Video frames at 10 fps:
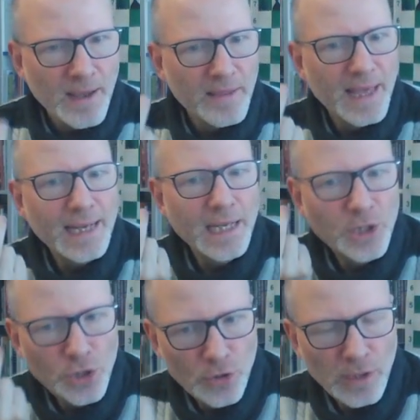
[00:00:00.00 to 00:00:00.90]
Then he
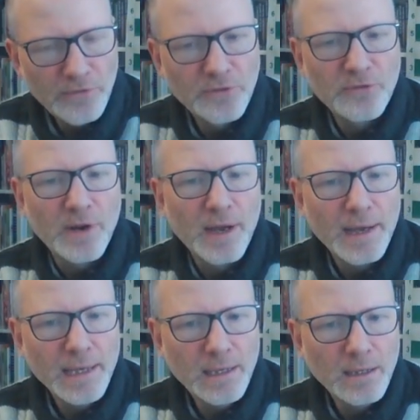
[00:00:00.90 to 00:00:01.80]
should have
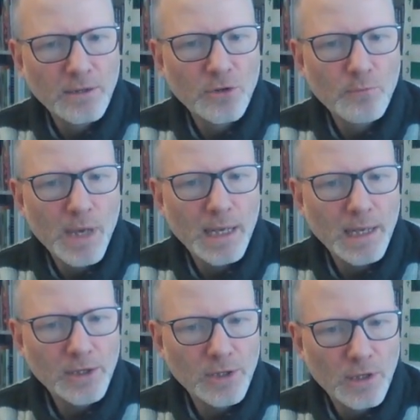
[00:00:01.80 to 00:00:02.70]
tried to
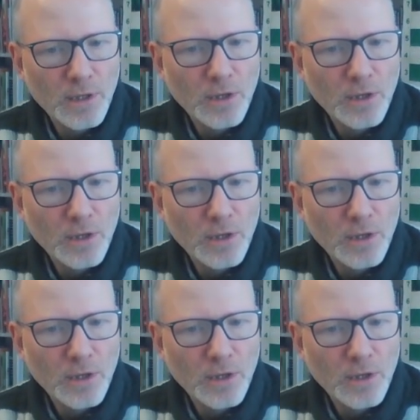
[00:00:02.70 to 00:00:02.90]
manage